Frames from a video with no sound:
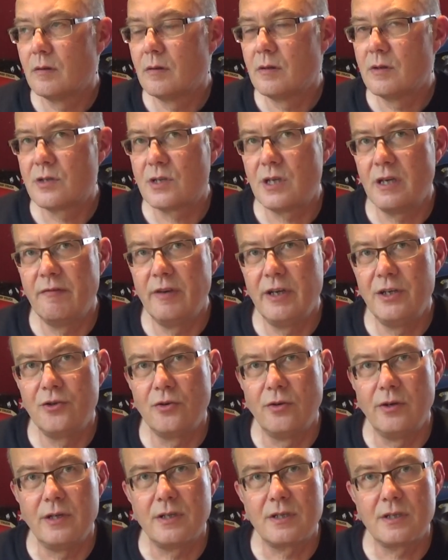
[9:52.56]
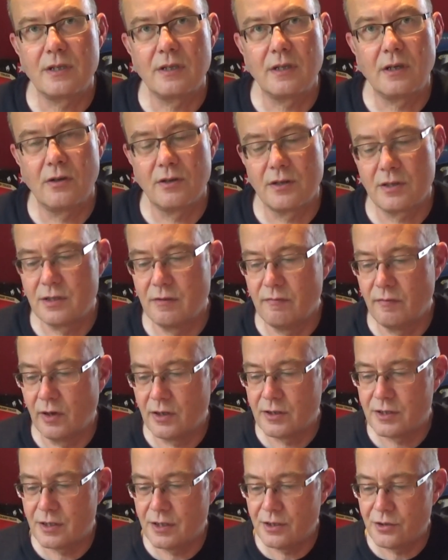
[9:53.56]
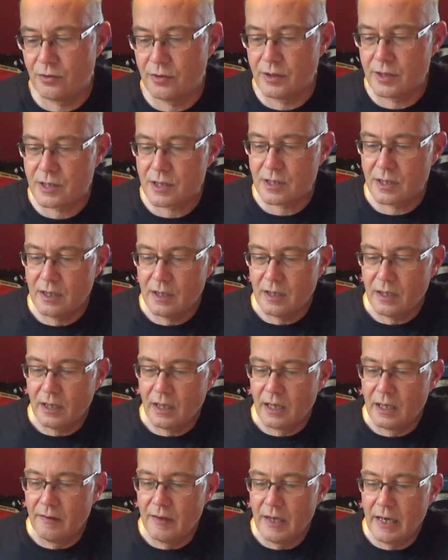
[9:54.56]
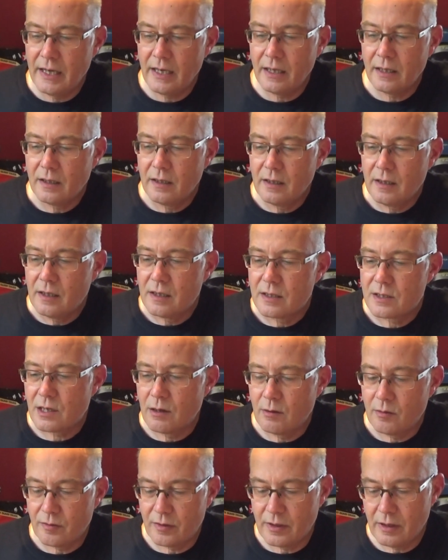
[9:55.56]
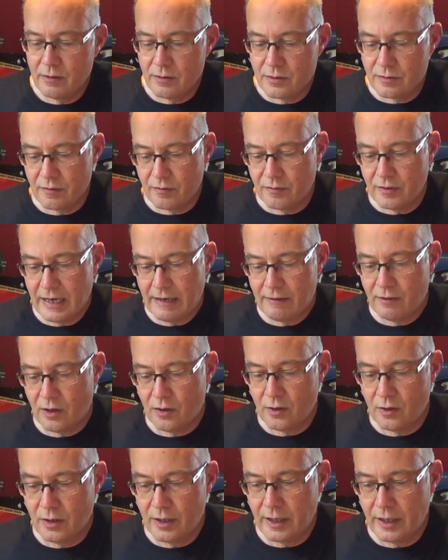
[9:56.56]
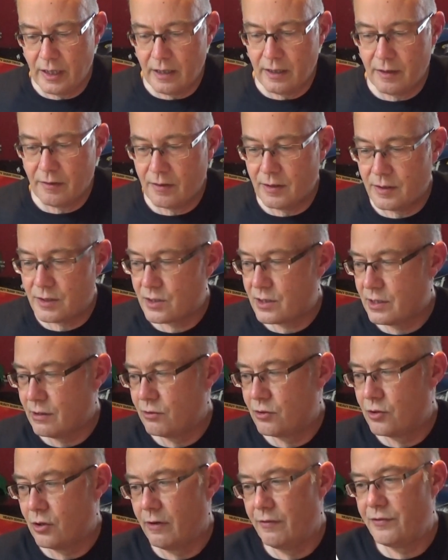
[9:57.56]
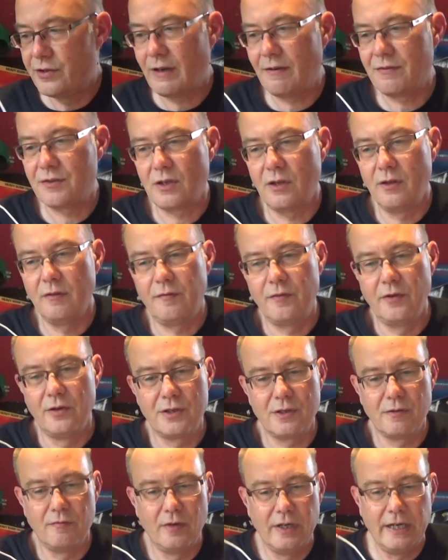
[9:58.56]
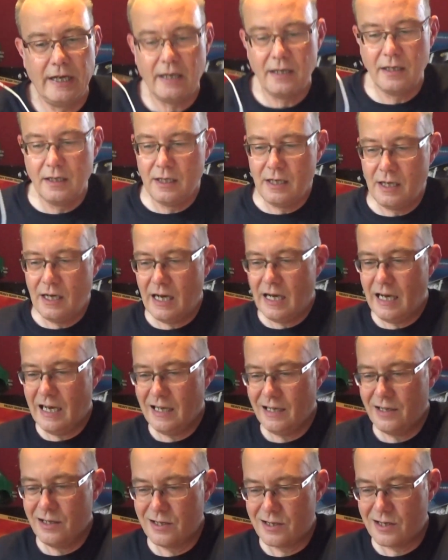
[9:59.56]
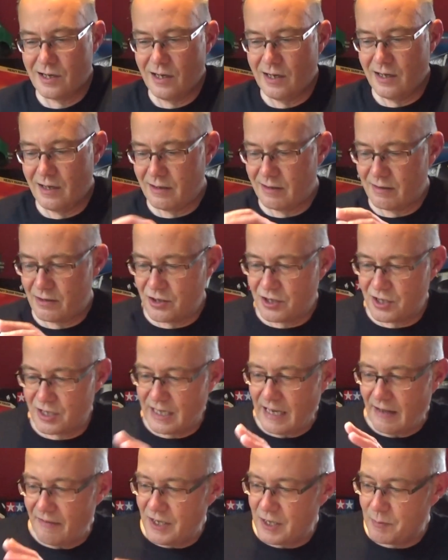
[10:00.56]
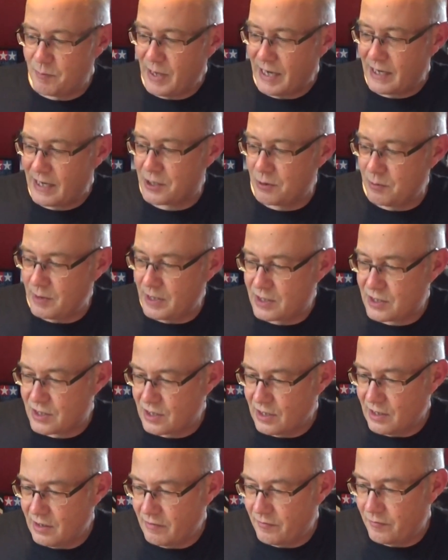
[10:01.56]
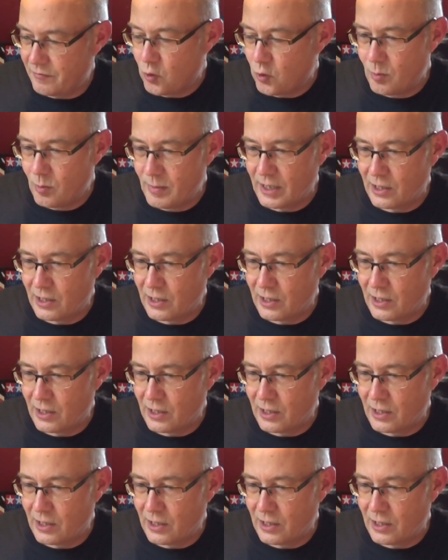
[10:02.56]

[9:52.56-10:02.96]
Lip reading: CV joints, constant velocity joints in there. So those have now got the steel drive shafts on the front and rear, and just to get this back to its former